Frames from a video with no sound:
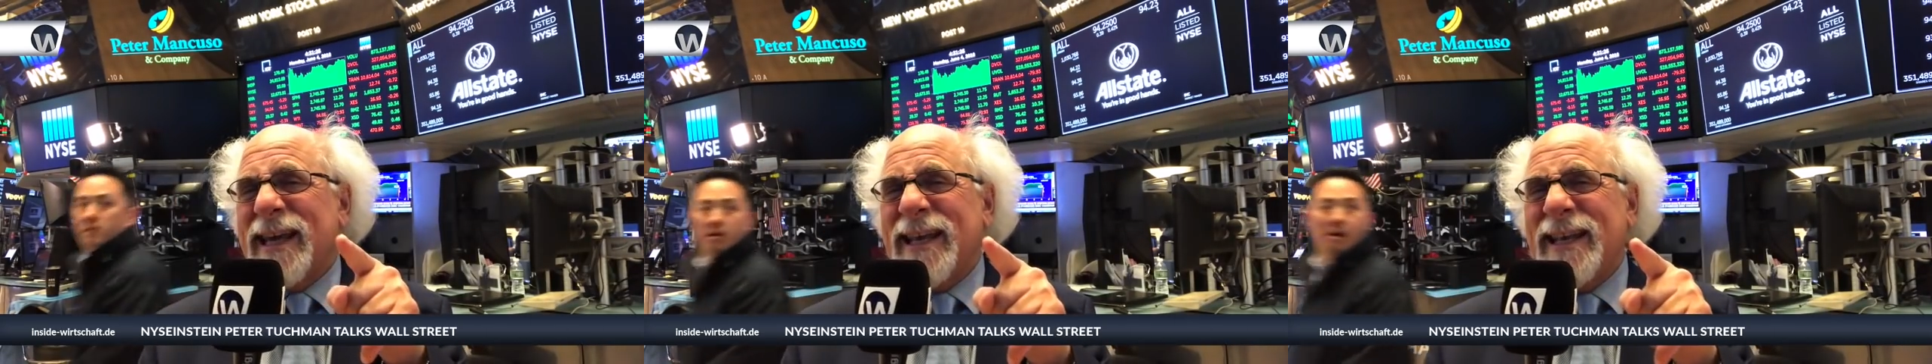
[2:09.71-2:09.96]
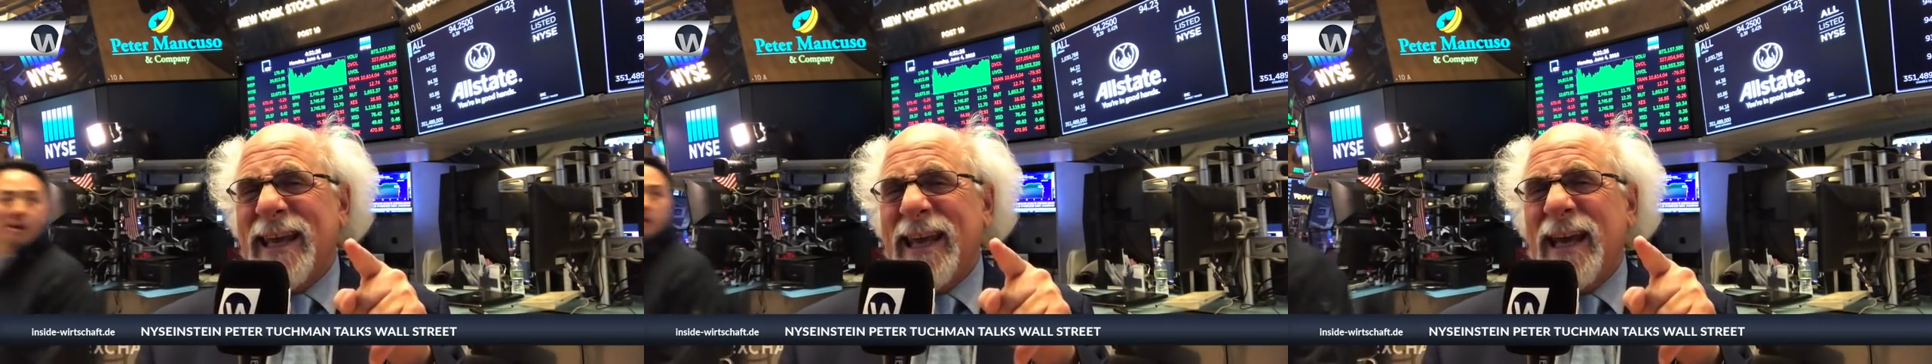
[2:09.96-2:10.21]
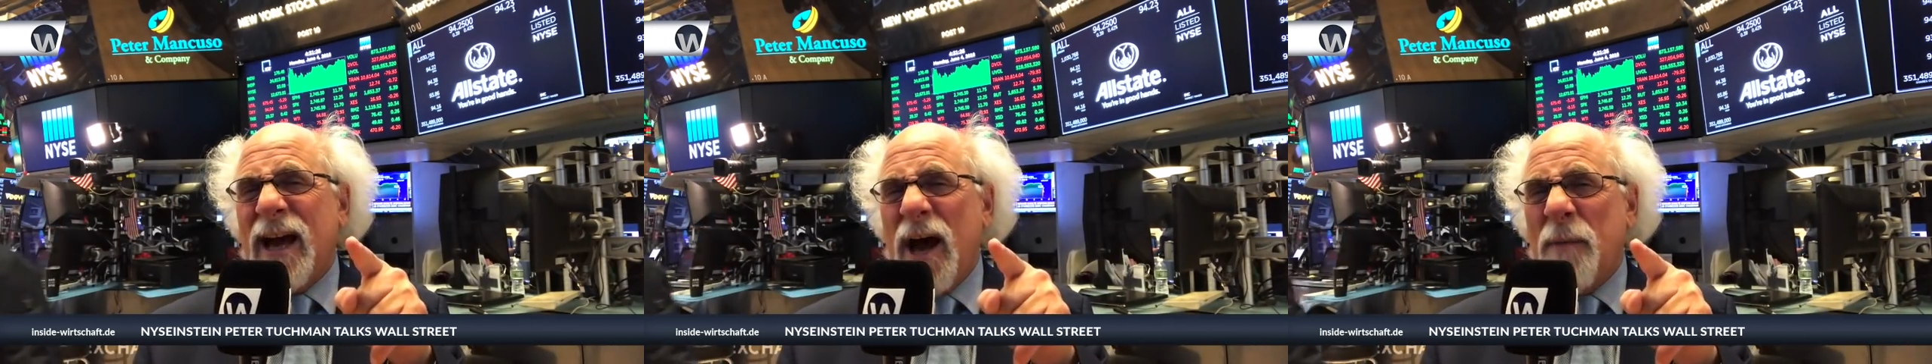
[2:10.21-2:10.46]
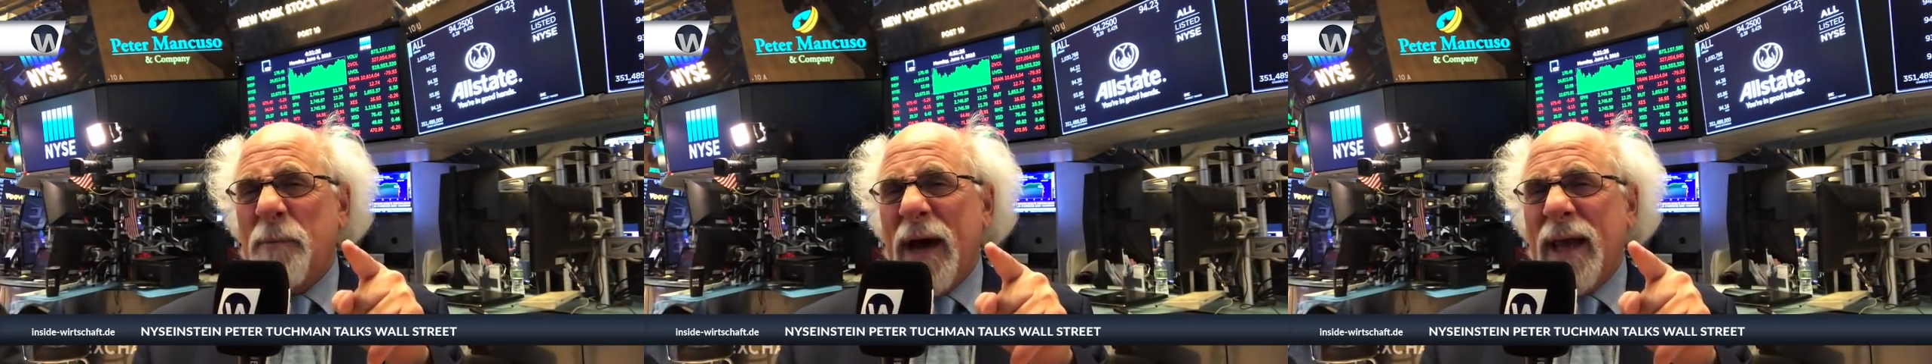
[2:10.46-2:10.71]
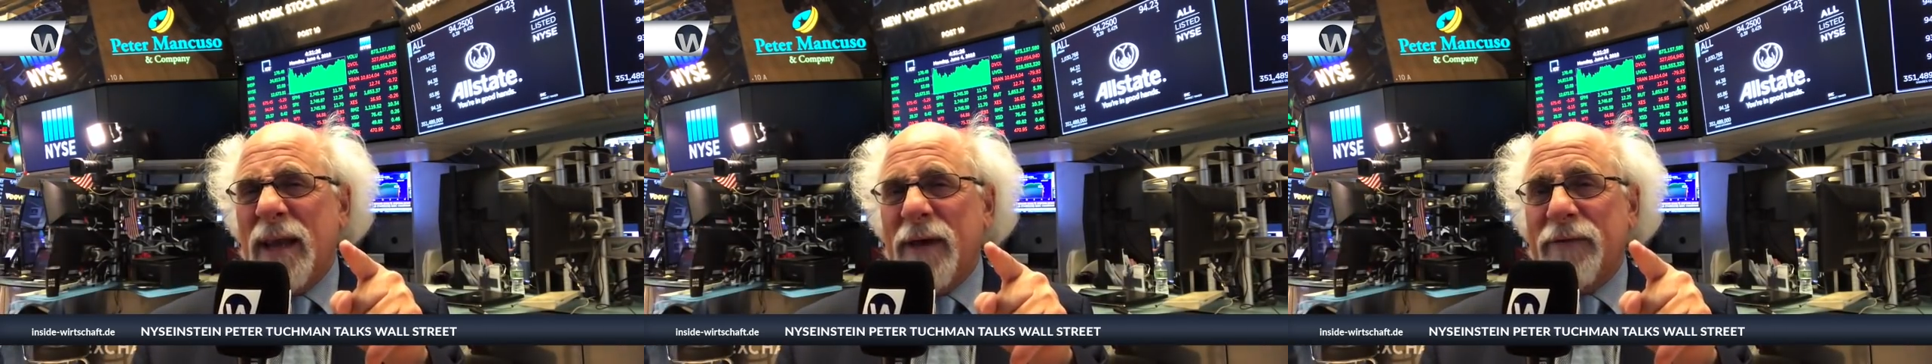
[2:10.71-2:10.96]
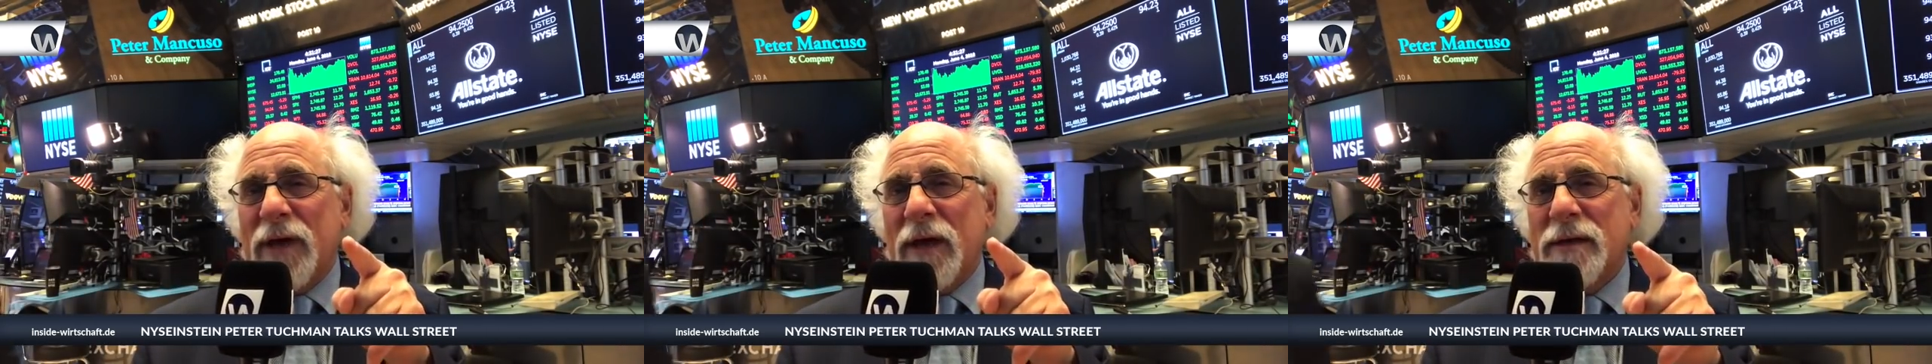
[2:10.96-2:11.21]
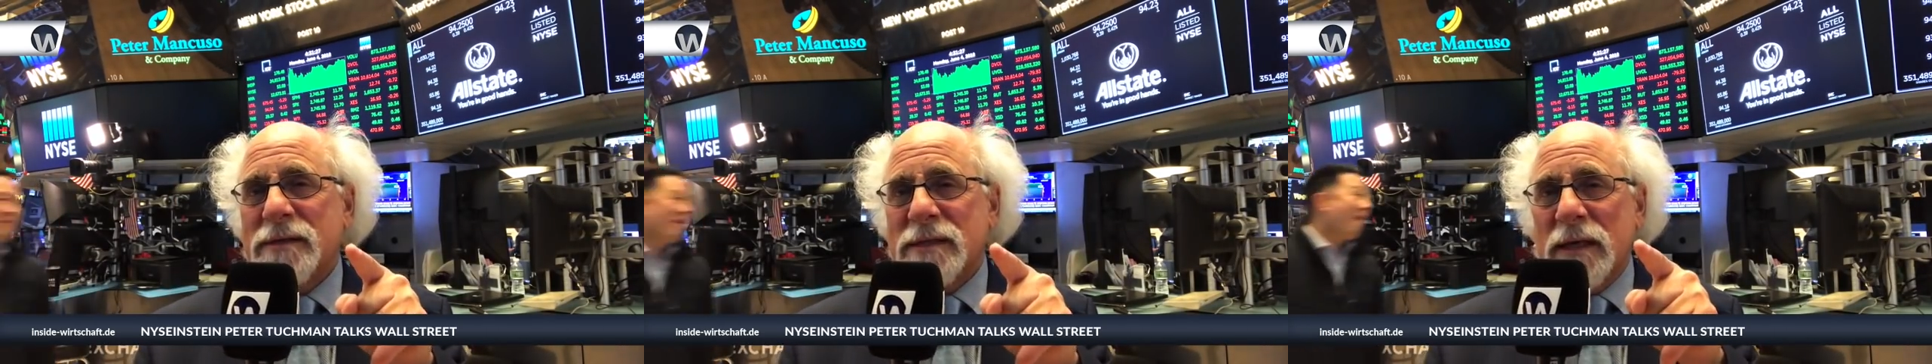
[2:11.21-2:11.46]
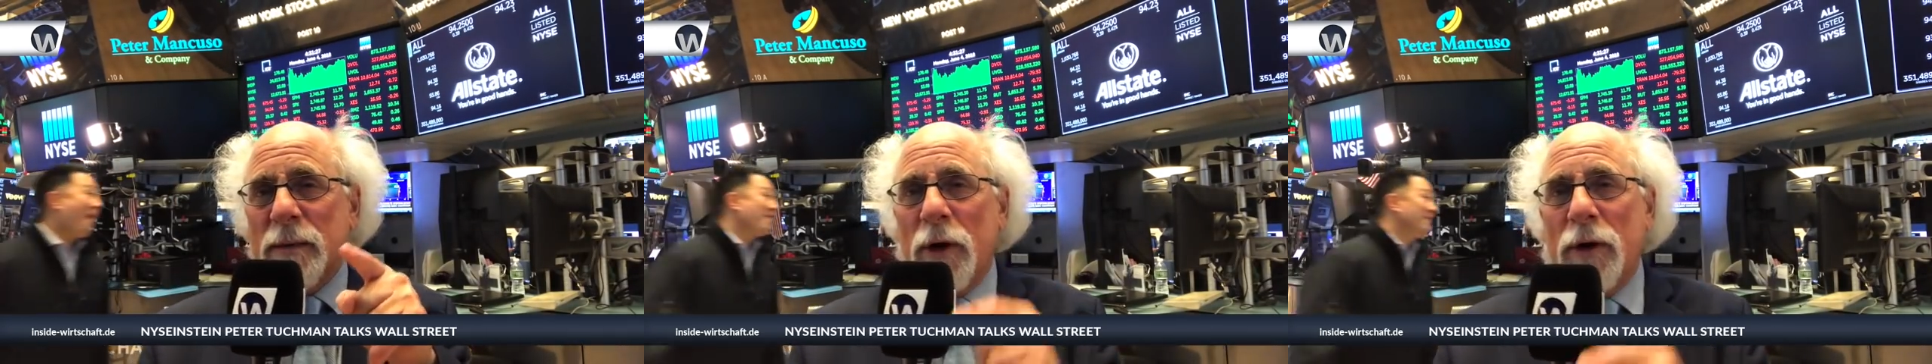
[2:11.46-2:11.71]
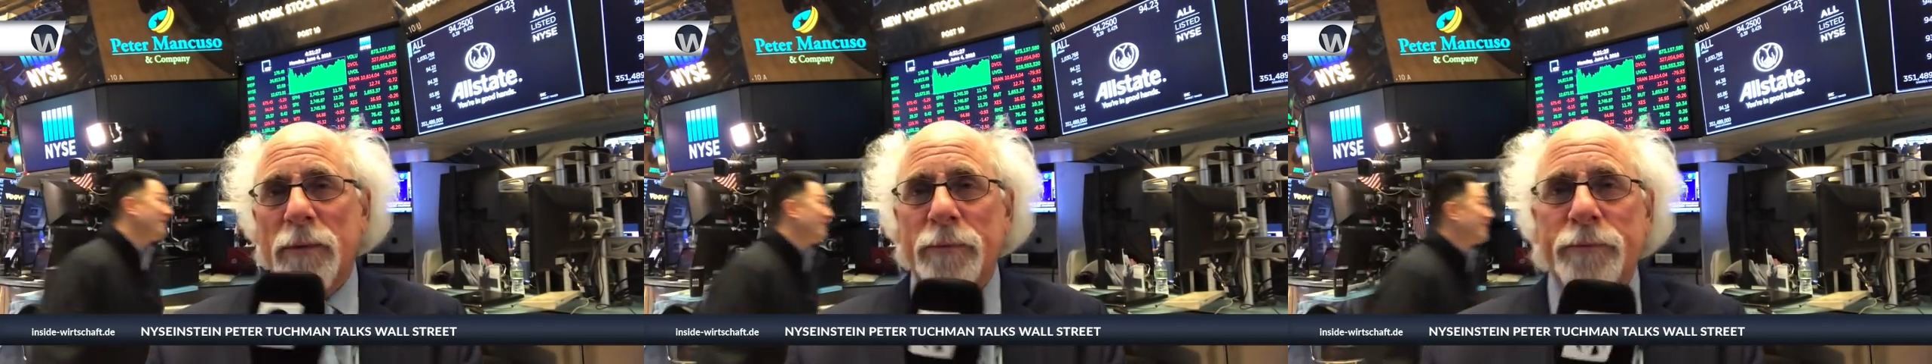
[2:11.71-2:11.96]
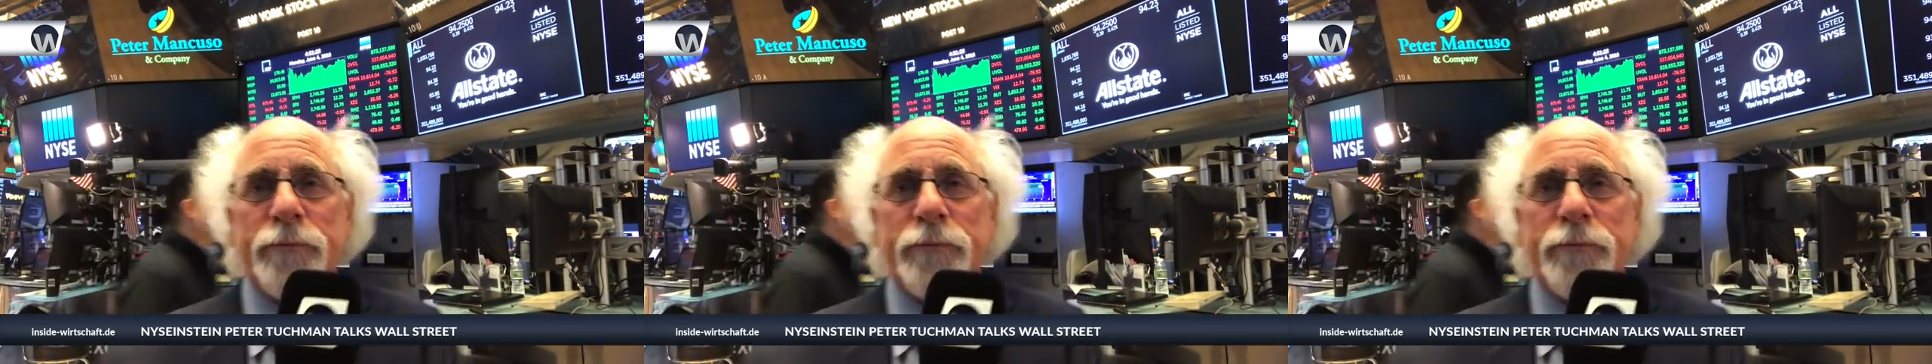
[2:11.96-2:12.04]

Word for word: Give me up. I love you. See you tomorrow.